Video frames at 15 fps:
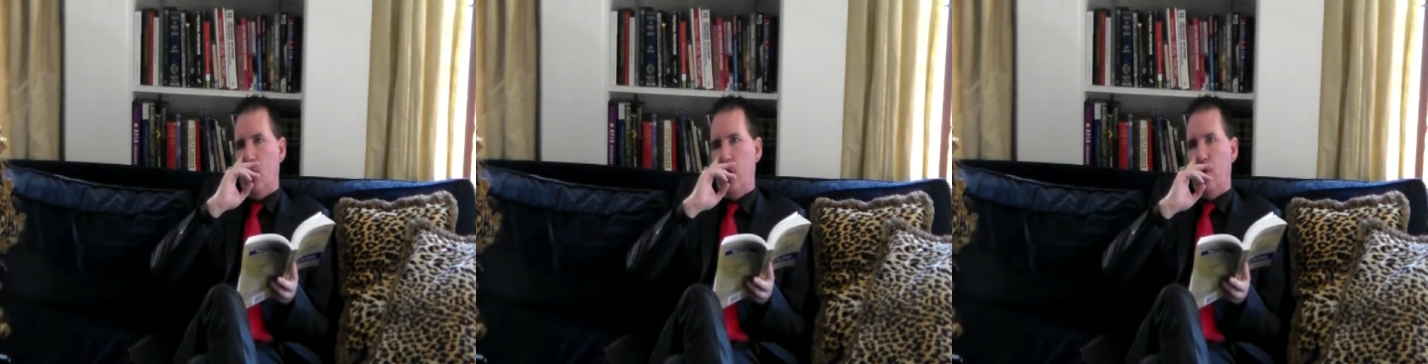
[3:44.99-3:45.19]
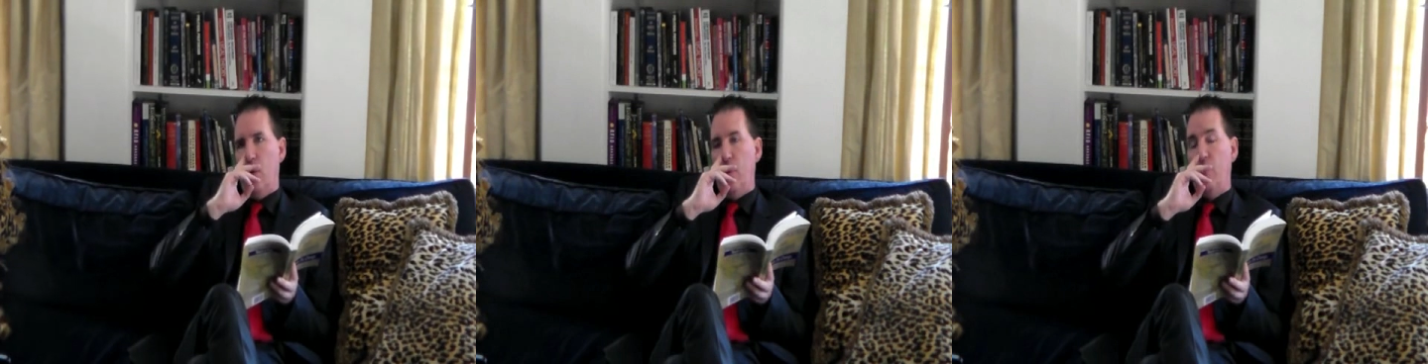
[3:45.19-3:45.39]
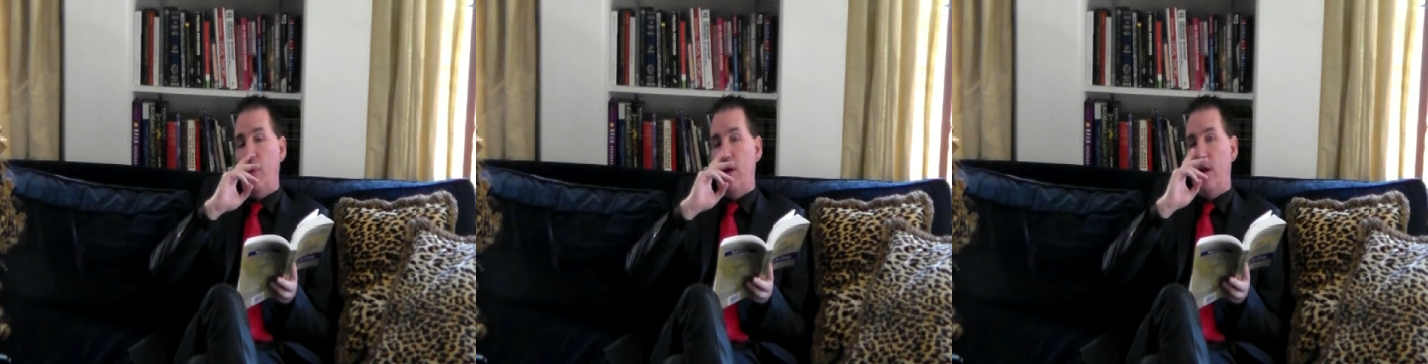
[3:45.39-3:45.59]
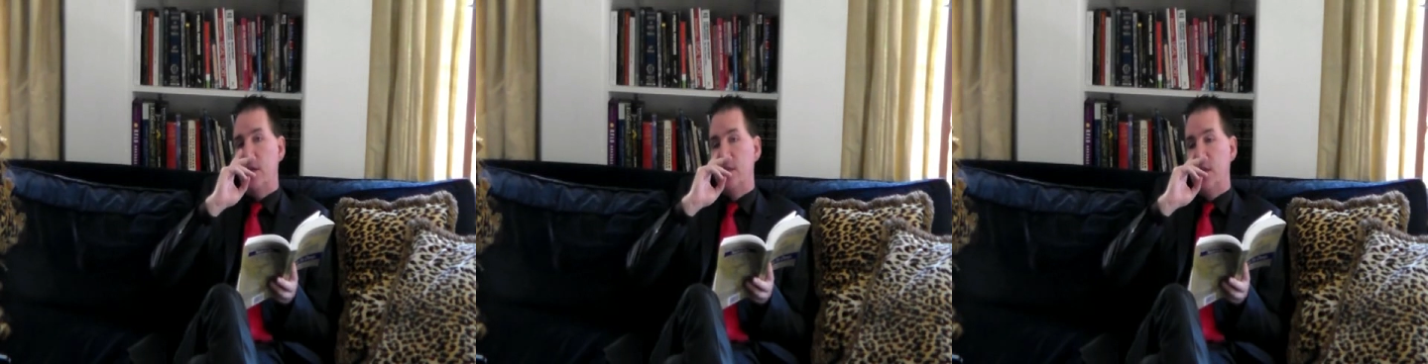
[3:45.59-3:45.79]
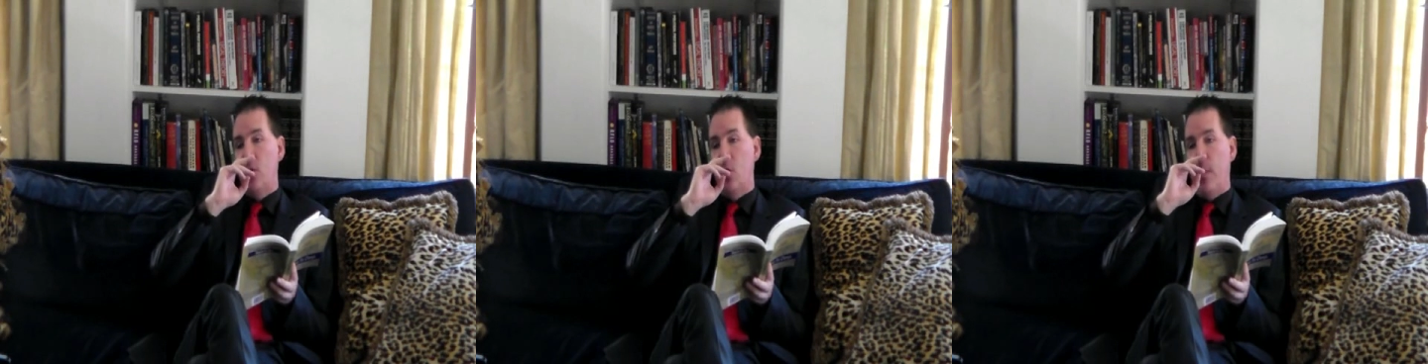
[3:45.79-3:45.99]
If
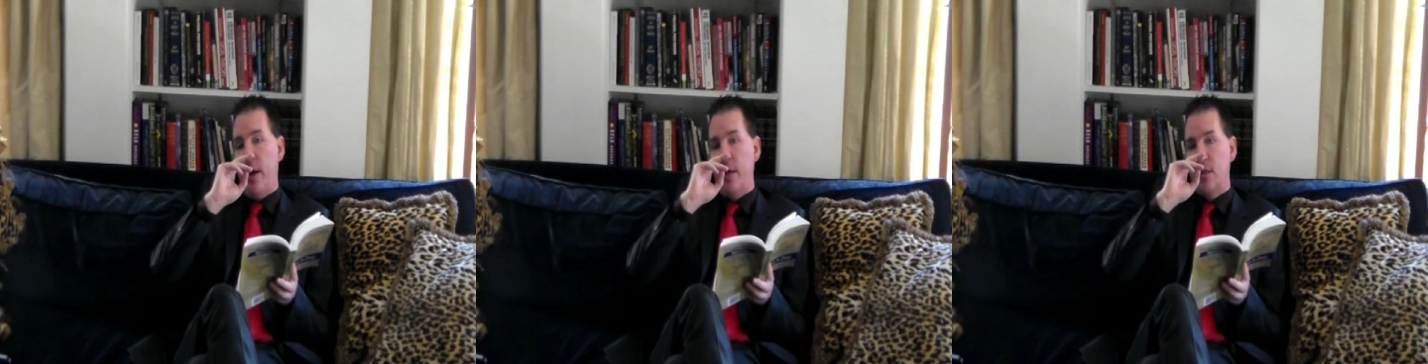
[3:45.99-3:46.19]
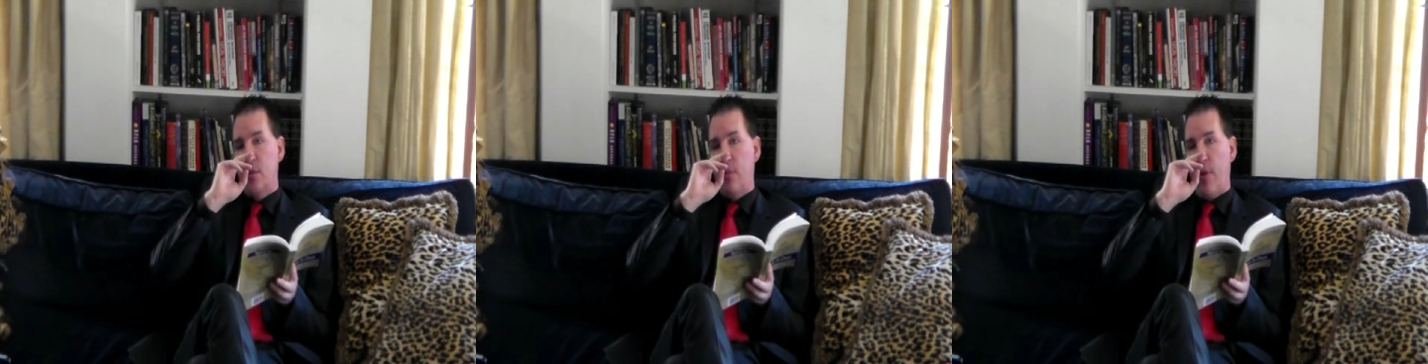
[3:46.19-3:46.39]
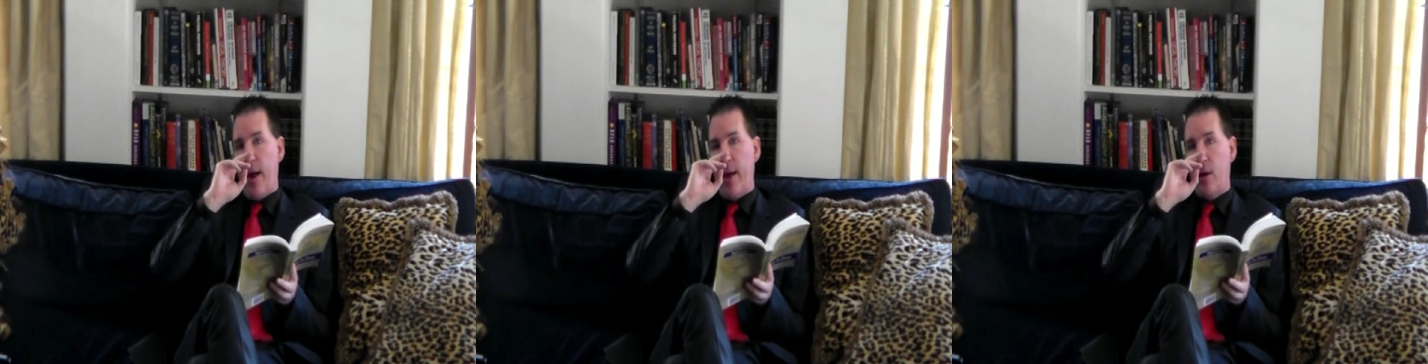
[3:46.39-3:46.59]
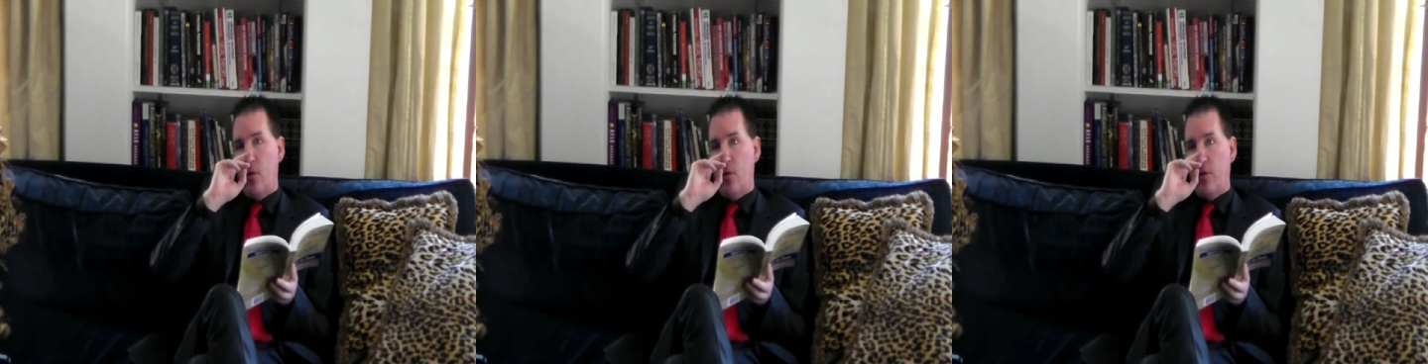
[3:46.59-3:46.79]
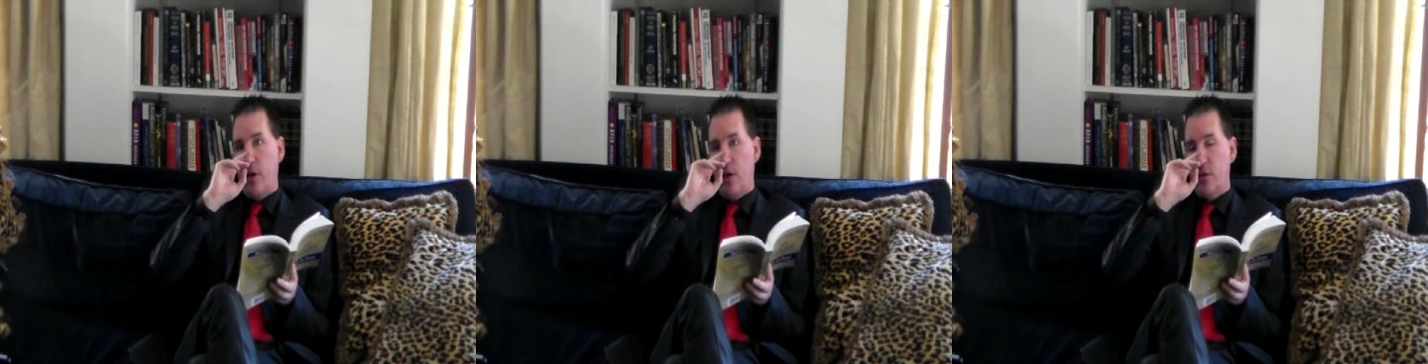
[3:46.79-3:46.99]
a zero money supply
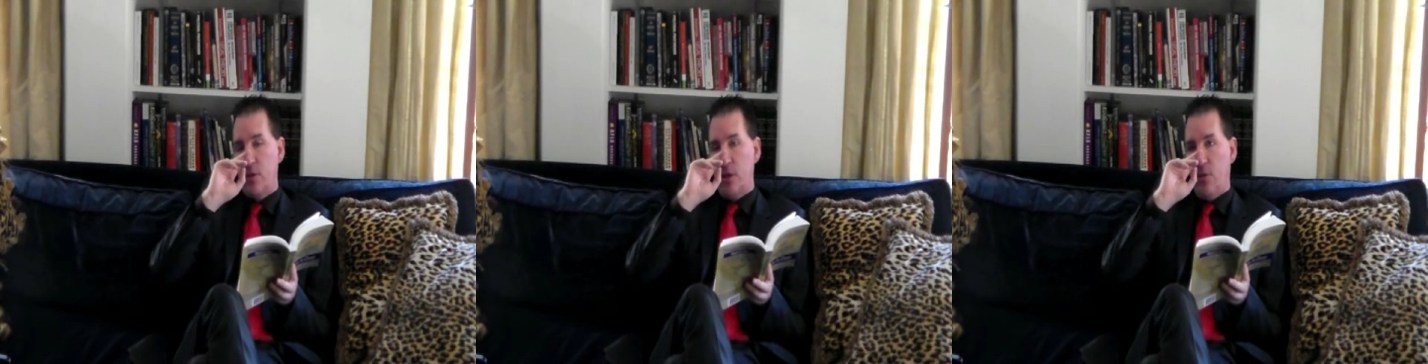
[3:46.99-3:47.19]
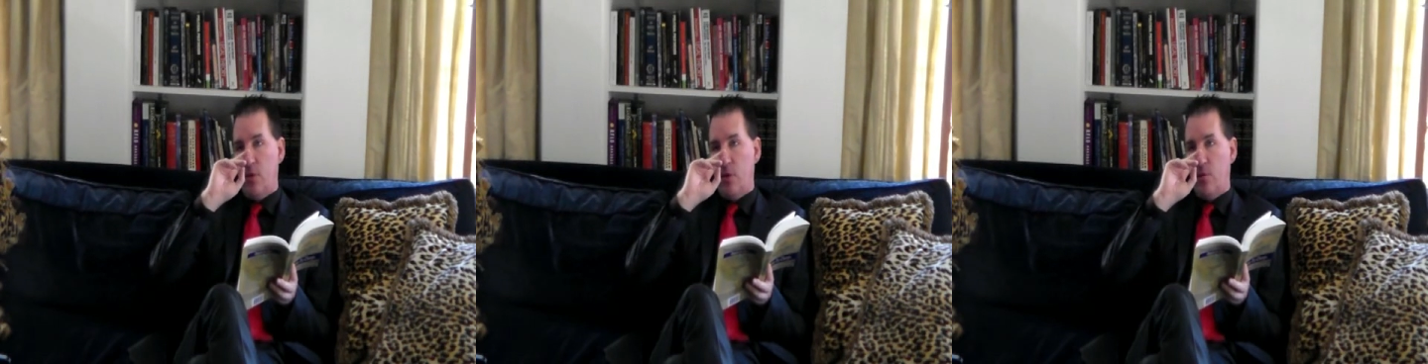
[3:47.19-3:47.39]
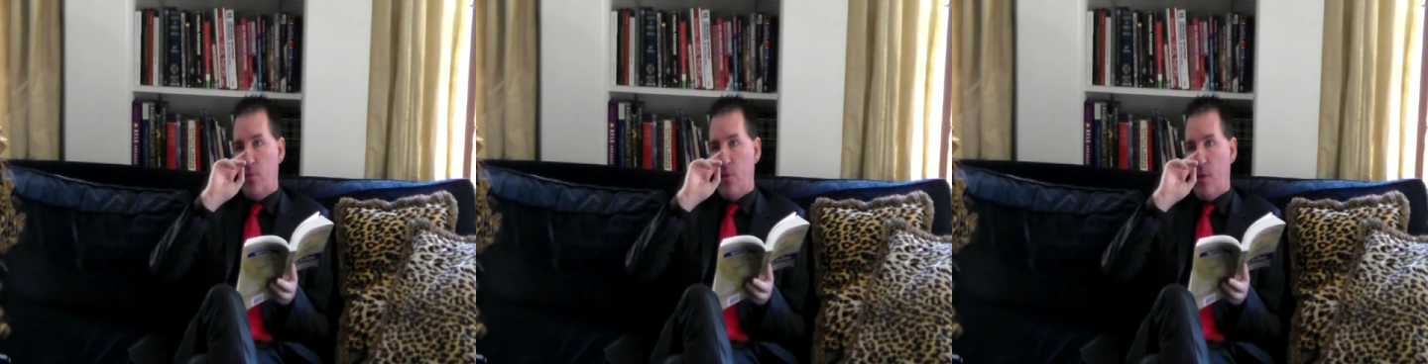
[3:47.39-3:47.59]
growth country would